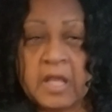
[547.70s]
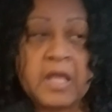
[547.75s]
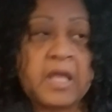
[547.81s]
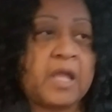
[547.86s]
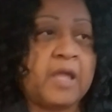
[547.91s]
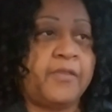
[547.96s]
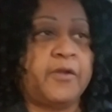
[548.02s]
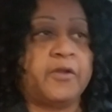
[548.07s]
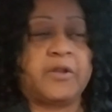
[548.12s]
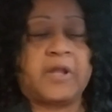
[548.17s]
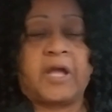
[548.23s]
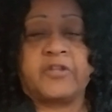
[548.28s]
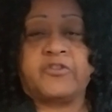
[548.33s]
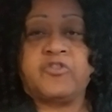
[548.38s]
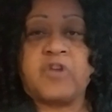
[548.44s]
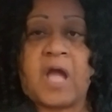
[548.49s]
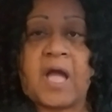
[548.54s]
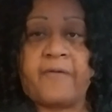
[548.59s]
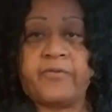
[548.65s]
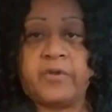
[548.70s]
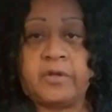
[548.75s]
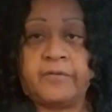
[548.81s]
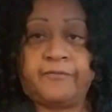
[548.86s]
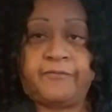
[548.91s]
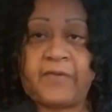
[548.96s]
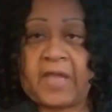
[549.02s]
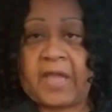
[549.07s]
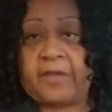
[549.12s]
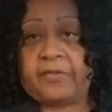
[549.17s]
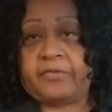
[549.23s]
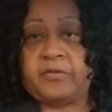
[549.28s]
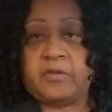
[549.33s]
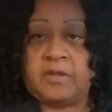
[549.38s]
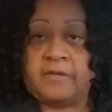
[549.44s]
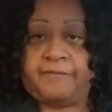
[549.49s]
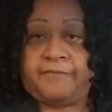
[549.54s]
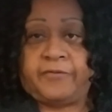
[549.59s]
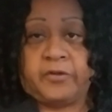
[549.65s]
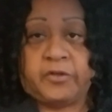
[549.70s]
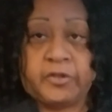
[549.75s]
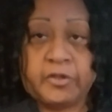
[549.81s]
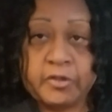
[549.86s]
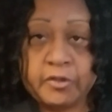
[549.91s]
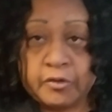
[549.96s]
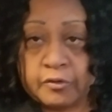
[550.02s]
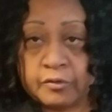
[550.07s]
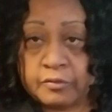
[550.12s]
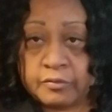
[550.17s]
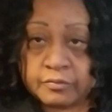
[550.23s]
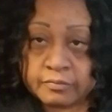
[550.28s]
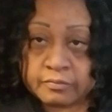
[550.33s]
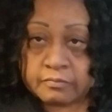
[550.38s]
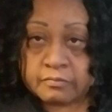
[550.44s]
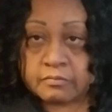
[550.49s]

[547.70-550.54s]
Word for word: and they're not driving it fast enough for you.